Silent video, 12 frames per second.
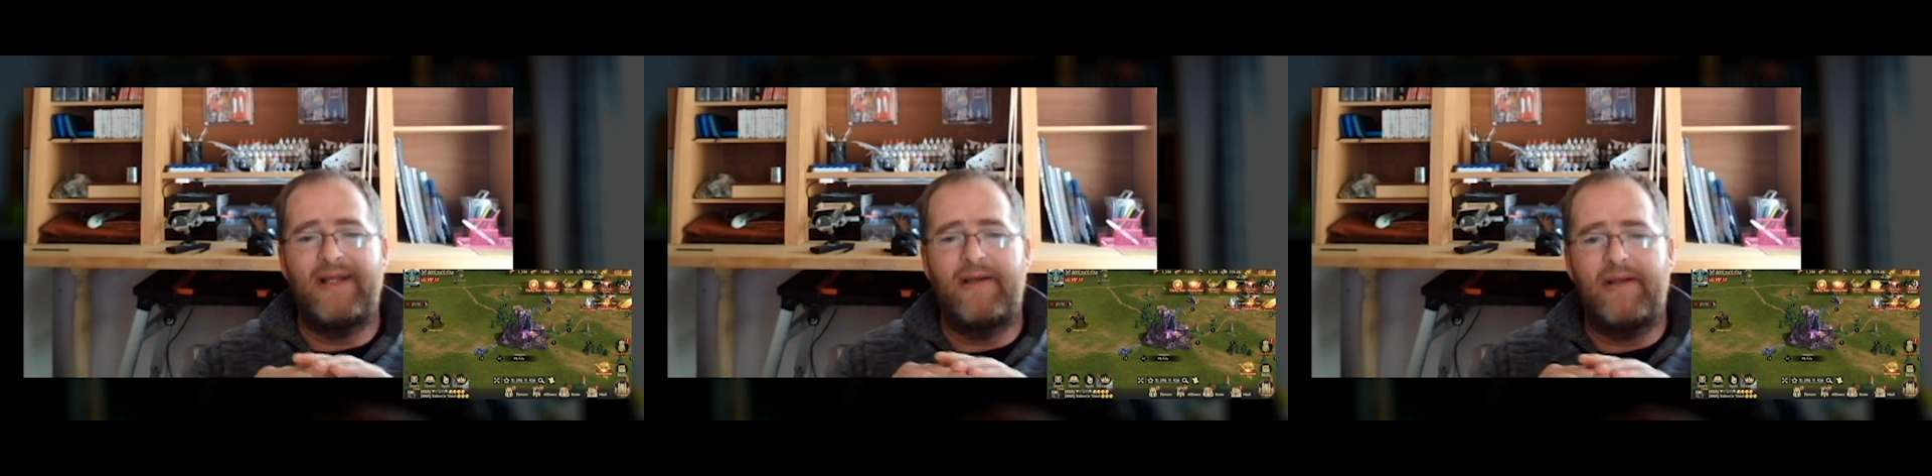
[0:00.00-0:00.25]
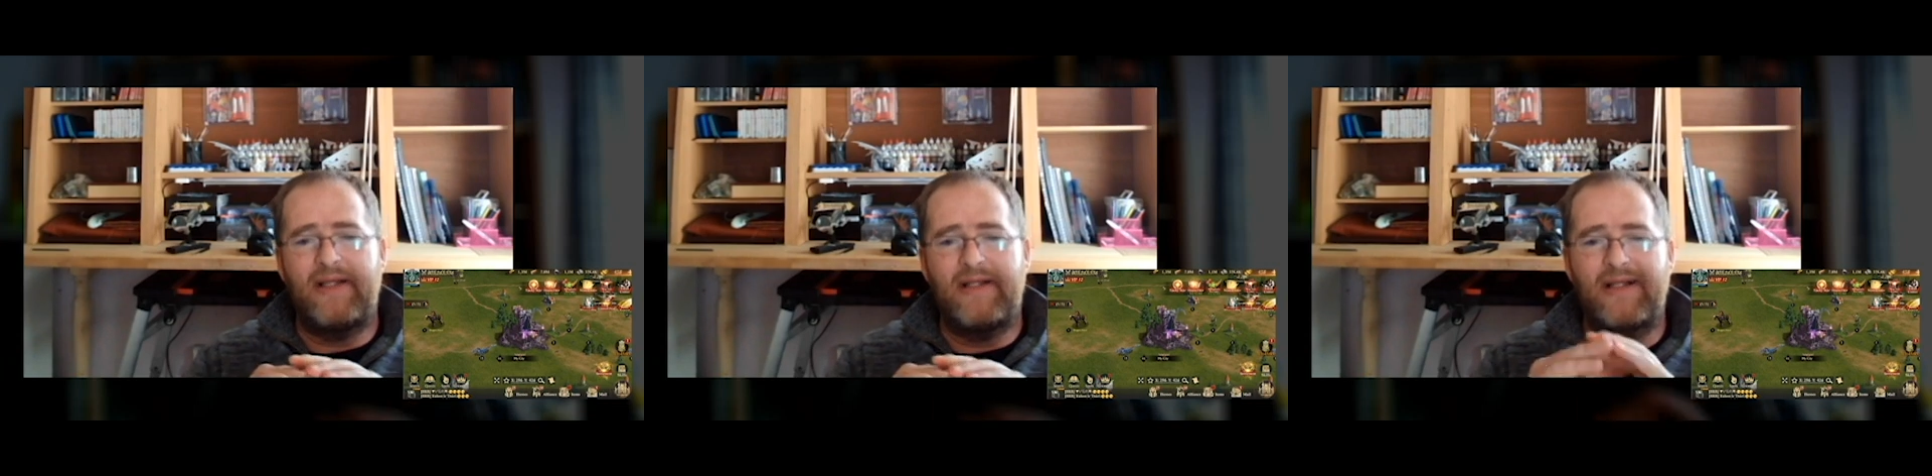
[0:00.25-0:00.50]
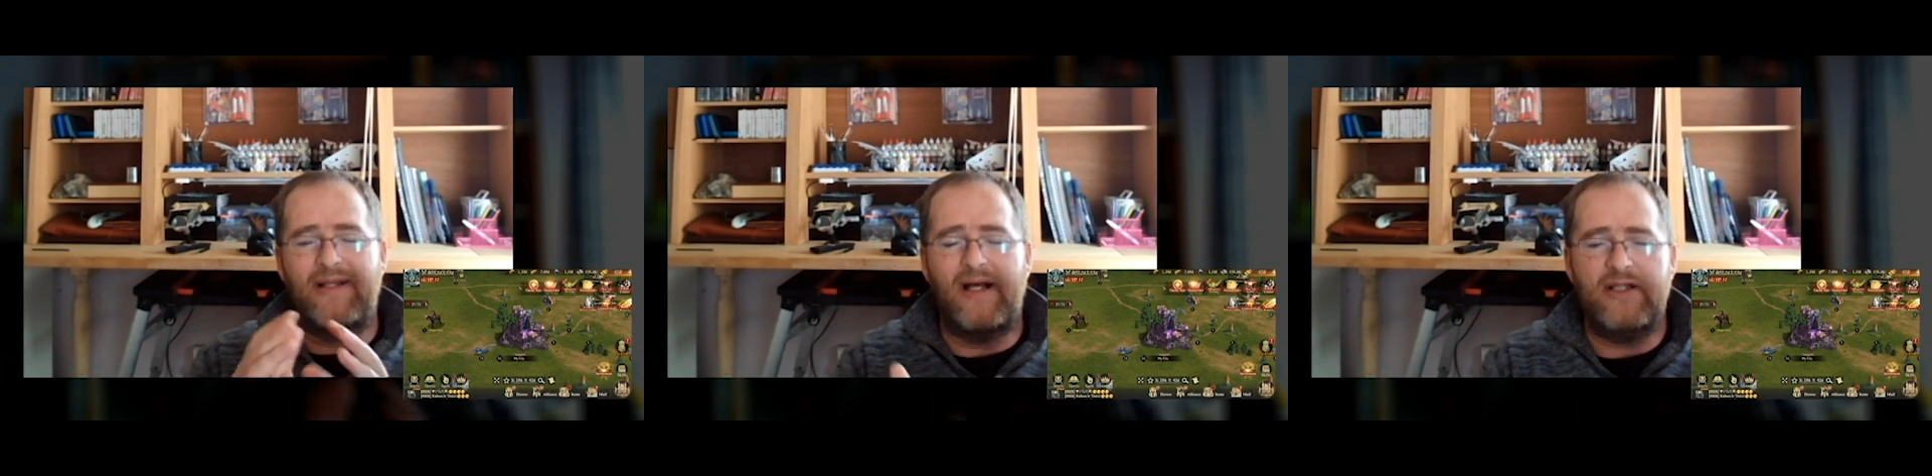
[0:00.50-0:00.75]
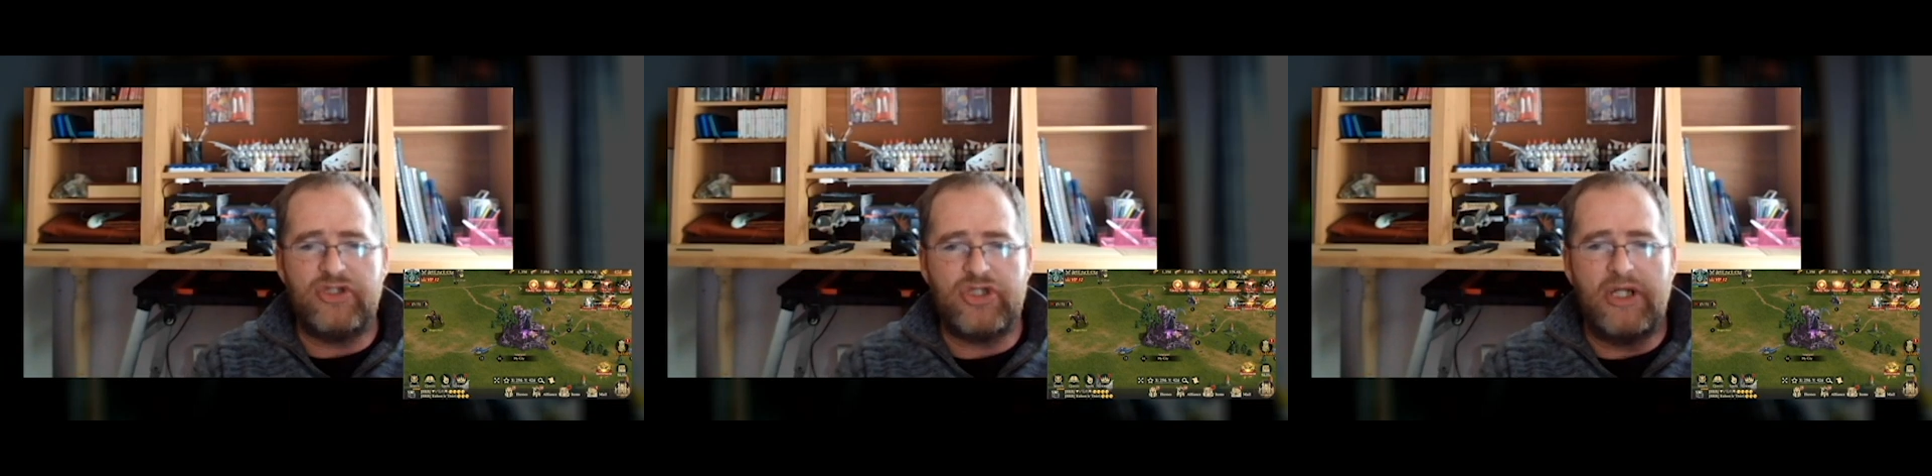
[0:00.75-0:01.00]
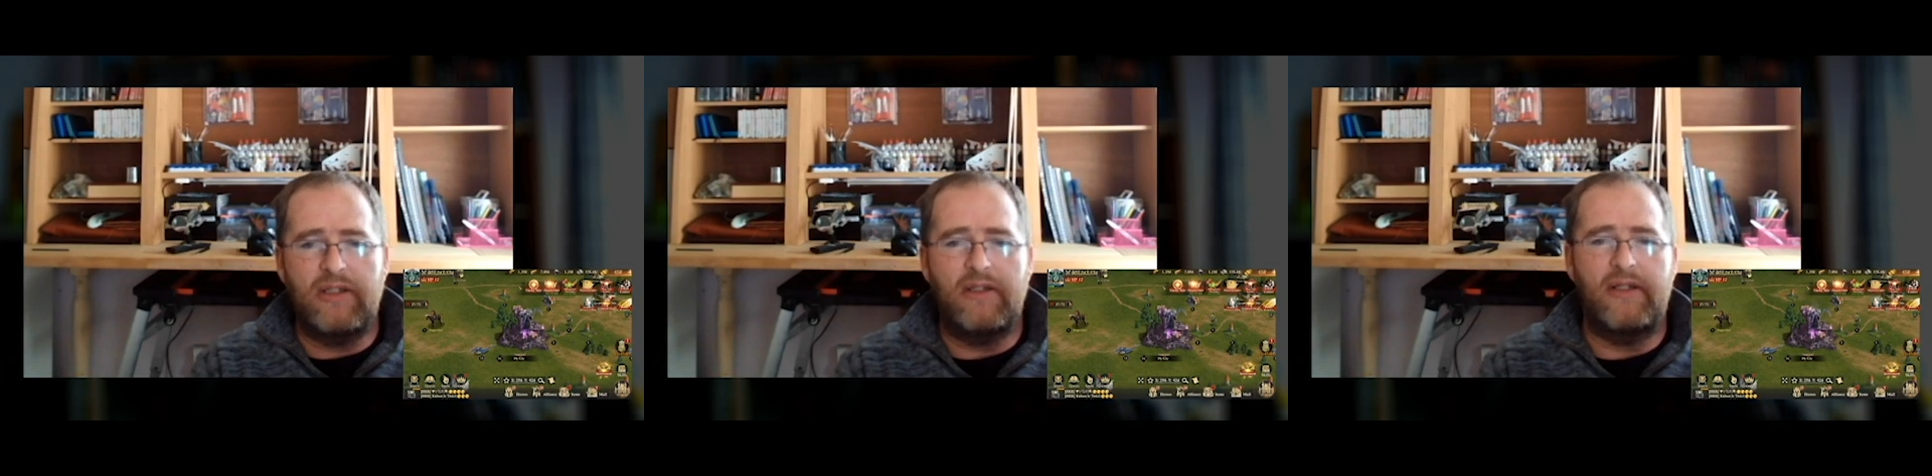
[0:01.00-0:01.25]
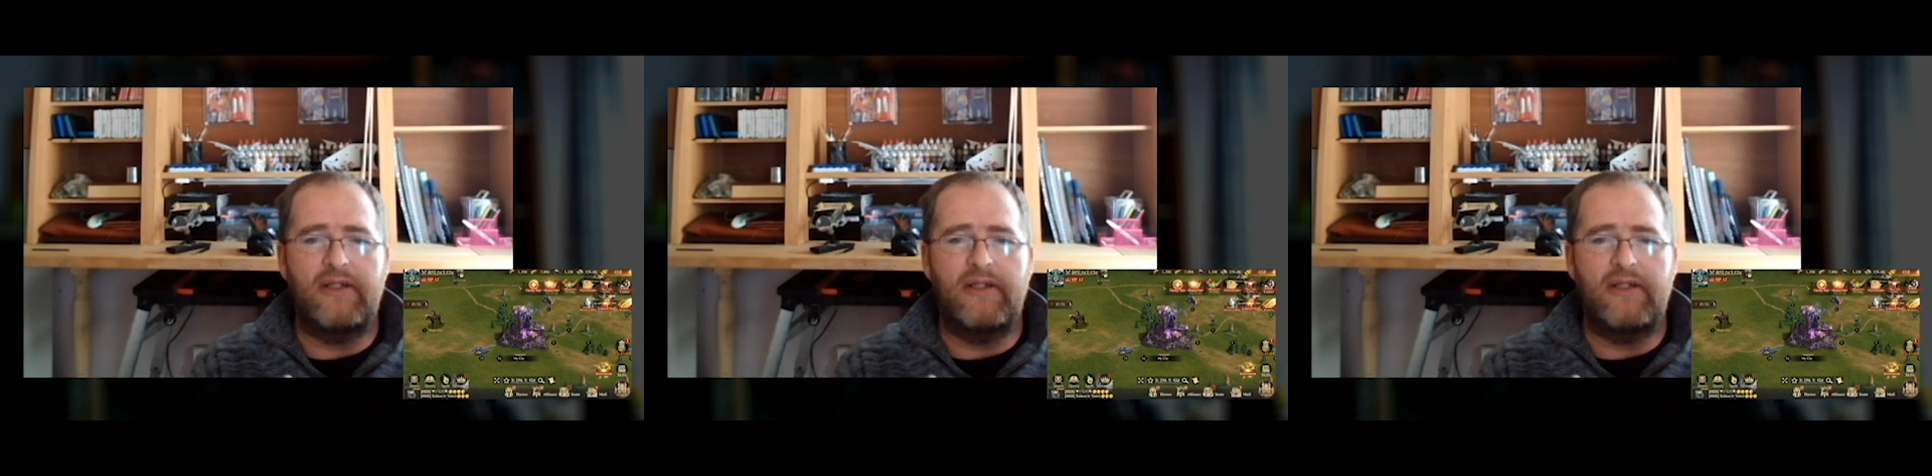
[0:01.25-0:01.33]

a nutshell,